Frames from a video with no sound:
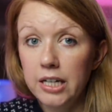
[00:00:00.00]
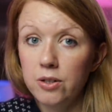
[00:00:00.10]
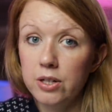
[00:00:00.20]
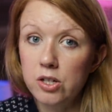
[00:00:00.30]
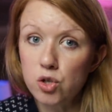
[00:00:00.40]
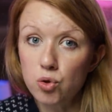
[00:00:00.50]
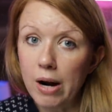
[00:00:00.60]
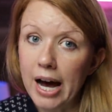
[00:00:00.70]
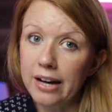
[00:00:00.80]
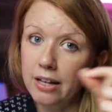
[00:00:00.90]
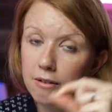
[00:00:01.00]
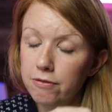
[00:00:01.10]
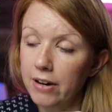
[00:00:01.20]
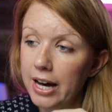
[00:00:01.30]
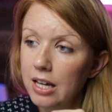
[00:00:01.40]
and you can just drag that
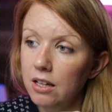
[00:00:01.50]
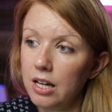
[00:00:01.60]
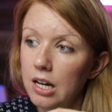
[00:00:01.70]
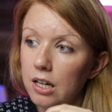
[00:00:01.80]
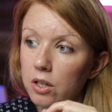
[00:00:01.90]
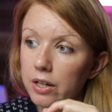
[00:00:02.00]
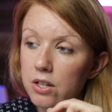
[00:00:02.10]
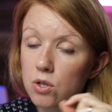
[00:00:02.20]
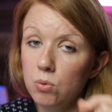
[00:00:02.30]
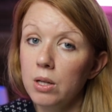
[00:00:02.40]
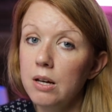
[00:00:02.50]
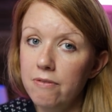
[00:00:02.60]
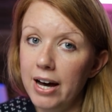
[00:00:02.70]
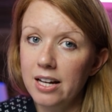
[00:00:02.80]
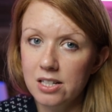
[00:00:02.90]
file and it creates a really
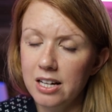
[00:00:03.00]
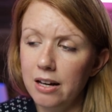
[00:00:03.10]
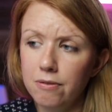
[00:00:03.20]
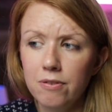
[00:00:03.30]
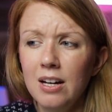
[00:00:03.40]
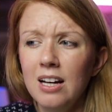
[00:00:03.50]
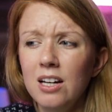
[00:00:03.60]
fast GIF.